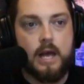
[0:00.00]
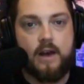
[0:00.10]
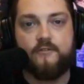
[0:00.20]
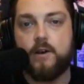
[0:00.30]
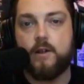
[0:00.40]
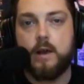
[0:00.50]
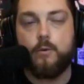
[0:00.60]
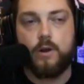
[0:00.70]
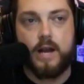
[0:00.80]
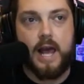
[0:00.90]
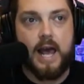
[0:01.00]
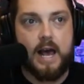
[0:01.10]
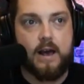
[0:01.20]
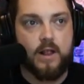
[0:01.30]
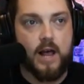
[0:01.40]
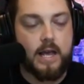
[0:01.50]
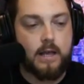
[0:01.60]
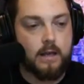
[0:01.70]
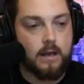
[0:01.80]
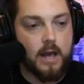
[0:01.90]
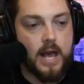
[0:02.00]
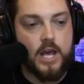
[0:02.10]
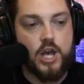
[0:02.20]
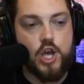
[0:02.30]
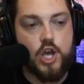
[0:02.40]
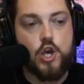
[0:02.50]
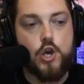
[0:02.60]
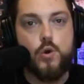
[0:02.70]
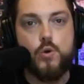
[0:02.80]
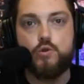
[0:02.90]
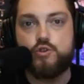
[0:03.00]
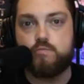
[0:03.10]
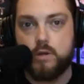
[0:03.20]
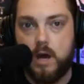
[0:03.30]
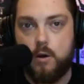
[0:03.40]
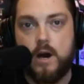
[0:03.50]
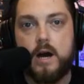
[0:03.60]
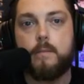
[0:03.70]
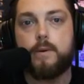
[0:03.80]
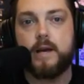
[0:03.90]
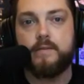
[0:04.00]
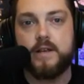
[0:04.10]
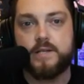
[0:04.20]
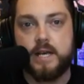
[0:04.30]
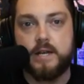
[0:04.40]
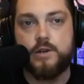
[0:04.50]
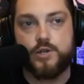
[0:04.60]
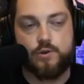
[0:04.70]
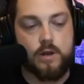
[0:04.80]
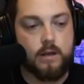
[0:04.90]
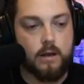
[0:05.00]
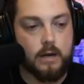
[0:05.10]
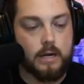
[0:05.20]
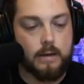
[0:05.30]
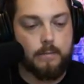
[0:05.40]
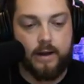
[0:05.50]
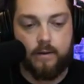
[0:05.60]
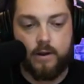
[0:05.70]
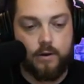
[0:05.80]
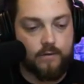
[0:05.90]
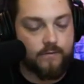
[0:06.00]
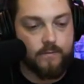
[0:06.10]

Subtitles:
I feel like we're going to have like a huge blow up in this industry. I don't know if